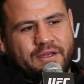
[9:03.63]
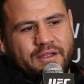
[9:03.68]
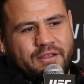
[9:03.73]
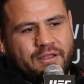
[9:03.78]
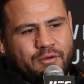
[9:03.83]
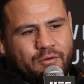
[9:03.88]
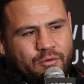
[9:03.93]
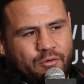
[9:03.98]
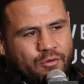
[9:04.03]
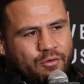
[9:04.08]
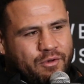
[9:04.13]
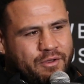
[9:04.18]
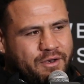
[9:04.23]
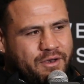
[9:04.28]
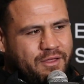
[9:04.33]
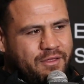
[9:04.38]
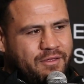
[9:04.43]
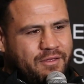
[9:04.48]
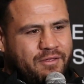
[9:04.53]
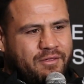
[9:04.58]
that all it
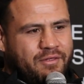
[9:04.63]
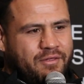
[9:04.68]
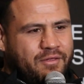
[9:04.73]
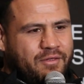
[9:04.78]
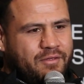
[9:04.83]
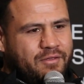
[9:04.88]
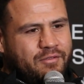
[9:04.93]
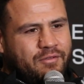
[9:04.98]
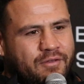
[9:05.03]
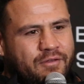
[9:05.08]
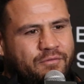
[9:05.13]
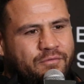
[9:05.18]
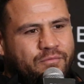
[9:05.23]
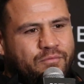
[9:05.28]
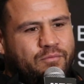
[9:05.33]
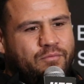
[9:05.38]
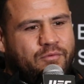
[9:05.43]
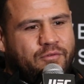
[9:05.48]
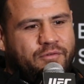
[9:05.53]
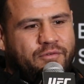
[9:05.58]
is if
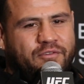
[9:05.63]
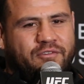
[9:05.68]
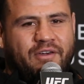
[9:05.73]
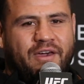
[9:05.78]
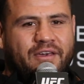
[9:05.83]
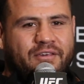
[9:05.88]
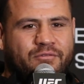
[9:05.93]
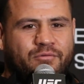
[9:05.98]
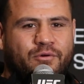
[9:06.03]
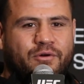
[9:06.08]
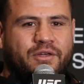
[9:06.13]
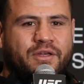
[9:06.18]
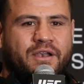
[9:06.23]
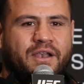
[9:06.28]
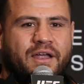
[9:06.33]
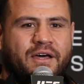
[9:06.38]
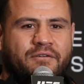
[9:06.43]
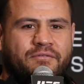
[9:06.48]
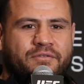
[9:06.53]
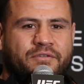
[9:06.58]
chase what you
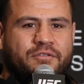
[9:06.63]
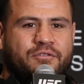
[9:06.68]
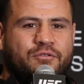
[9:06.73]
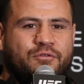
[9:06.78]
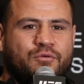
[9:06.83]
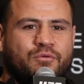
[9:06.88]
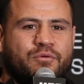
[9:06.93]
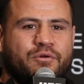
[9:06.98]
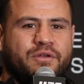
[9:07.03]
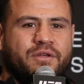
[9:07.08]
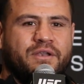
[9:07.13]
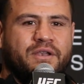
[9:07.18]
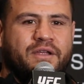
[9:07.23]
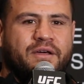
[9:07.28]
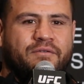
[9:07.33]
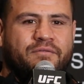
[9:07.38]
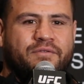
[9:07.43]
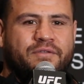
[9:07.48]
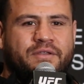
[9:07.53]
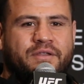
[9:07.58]
love and do what you
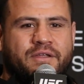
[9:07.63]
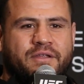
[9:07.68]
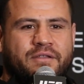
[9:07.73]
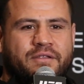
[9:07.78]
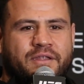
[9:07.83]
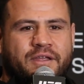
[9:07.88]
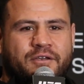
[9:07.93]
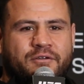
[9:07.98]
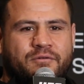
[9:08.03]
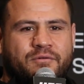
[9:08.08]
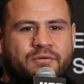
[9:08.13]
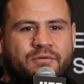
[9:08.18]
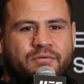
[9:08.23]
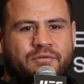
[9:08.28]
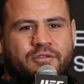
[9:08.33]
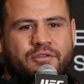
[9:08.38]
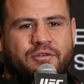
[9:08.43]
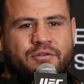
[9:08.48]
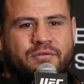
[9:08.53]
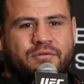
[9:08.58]
love, and
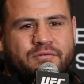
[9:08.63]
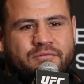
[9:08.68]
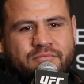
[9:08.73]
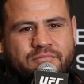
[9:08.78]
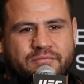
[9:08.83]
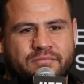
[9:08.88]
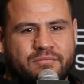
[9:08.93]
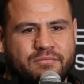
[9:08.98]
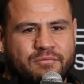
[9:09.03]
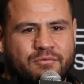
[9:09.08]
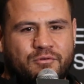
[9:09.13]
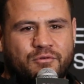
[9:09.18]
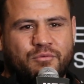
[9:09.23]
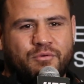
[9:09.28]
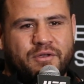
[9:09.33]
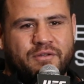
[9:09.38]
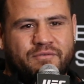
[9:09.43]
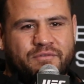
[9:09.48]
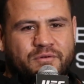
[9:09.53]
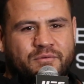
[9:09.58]
you can do
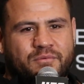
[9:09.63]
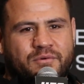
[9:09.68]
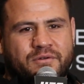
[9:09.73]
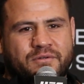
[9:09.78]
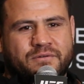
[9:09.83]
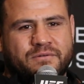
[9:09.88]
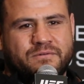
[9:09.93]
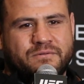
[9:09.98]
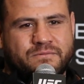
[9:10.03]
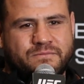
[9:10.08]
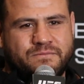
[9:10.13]
whatever you want.